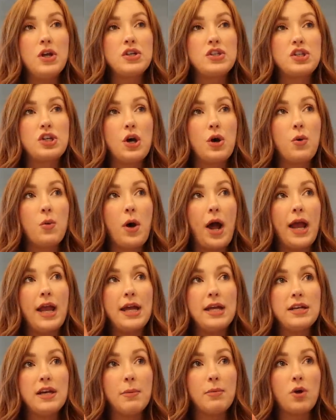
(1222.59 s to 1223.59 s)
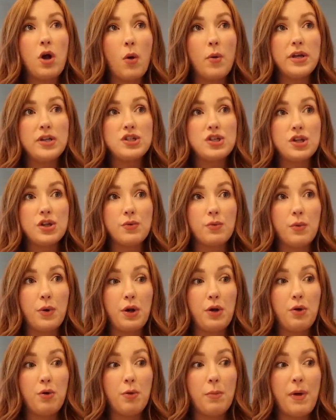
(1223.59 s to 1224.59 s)
So I end up going to the
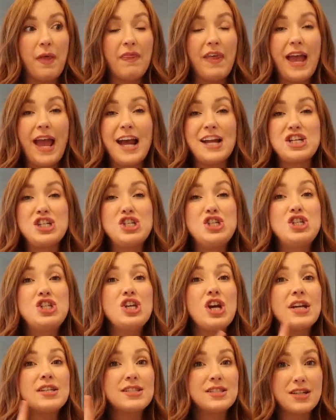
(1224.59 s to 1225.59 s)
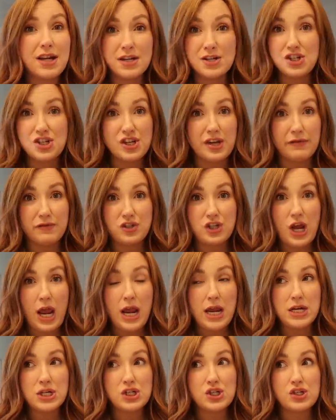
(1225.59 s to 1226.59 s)
room. They had just done shift
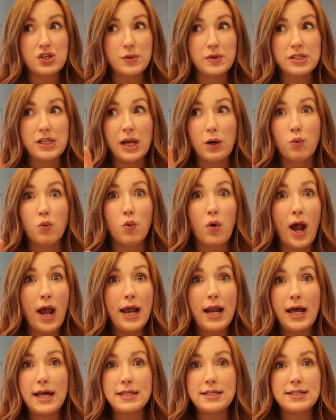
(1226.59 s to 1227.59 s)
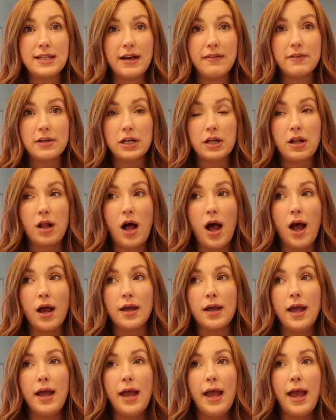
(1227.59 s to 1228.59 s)
change, so it's like right at seven
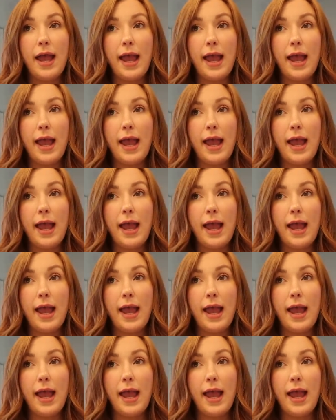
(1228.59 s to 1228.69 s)
o'clock.